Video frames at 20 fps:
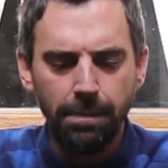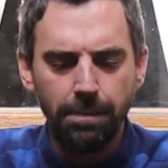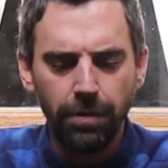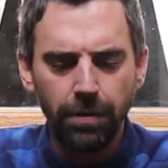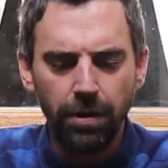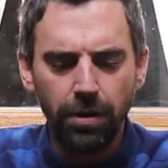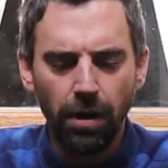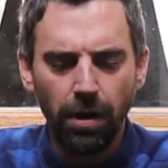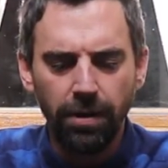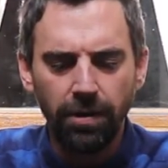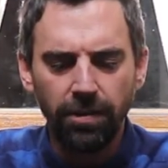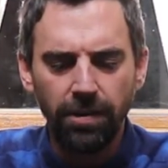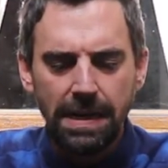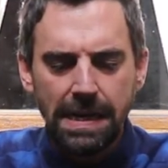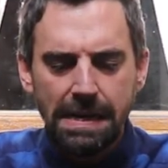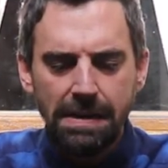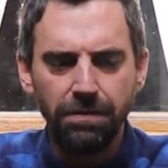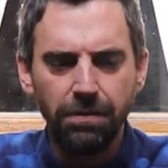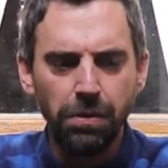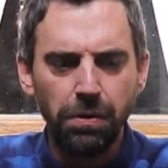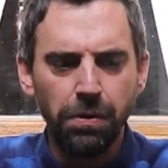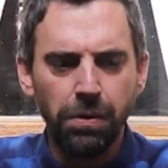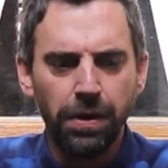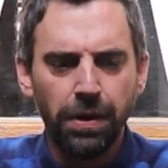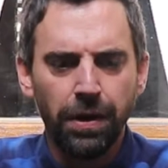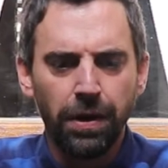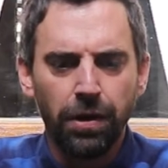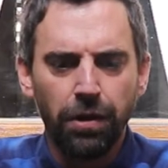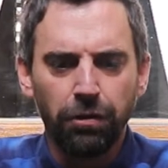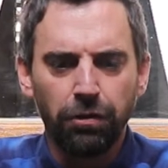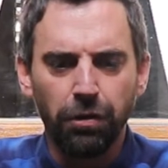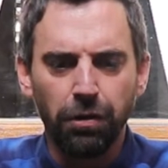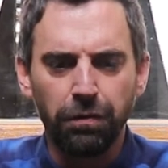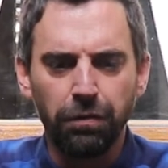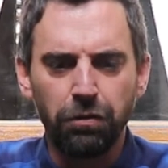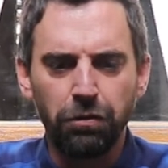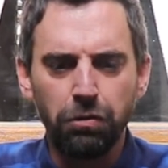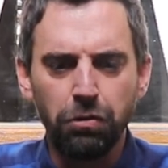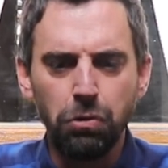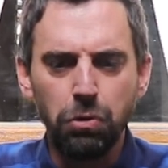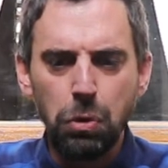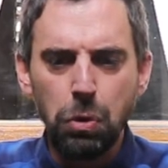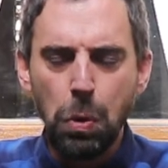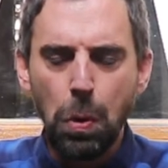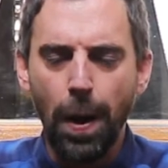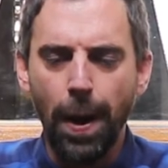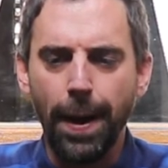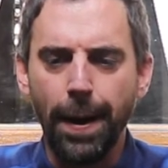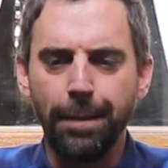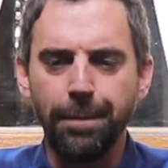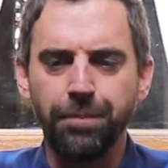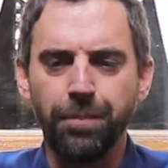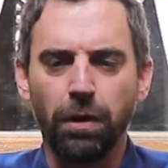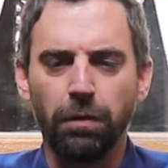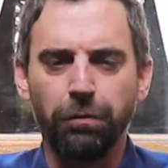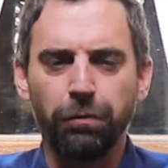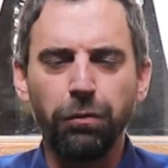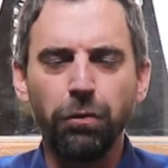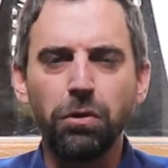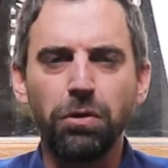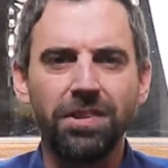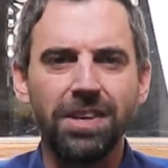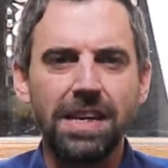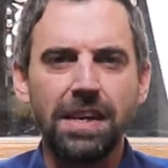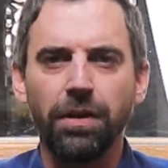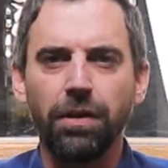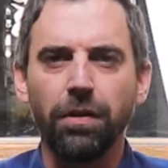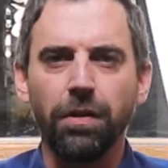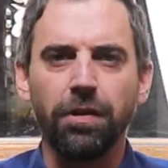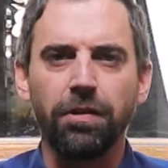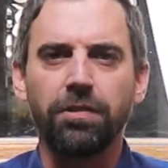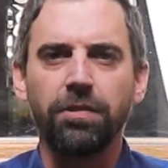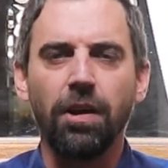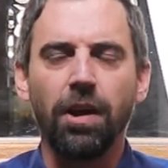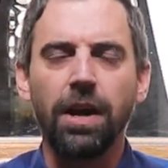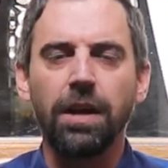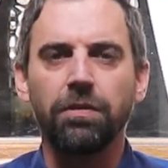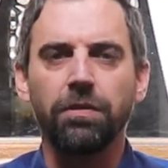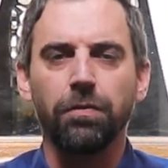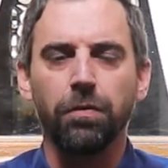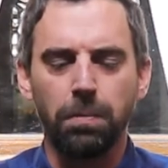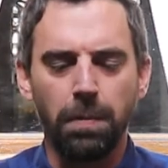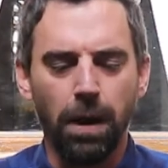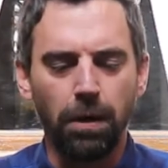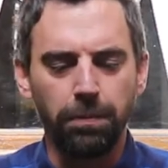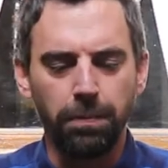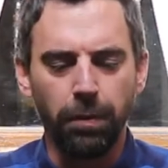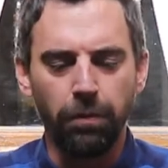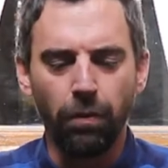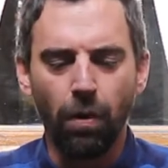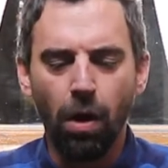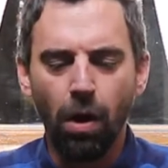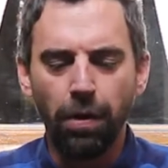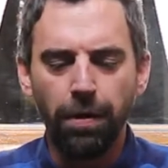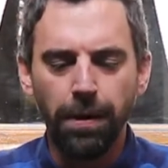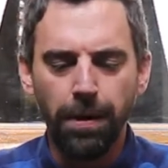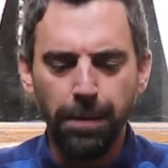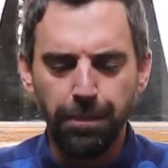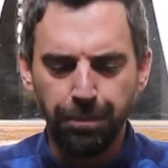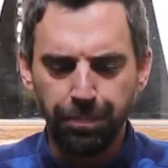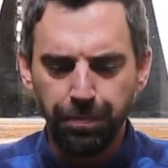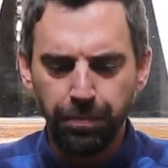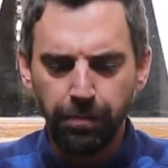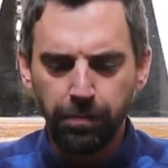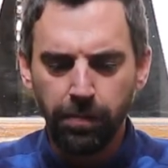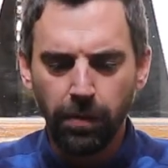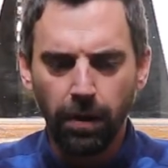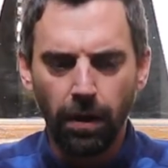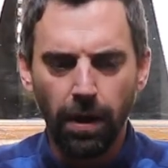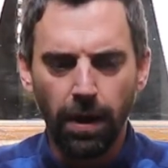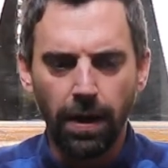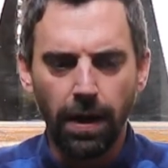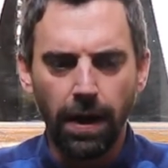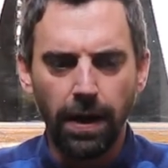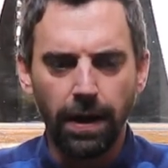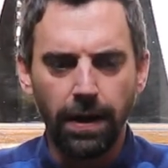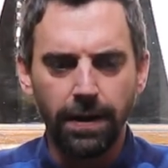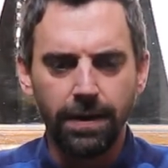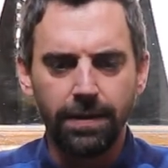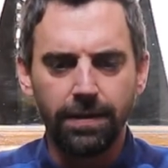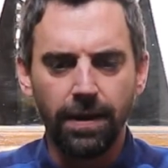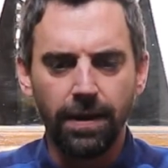You know, it doesn't leave you sort of too fruity and on the sides of your mouth, but rather a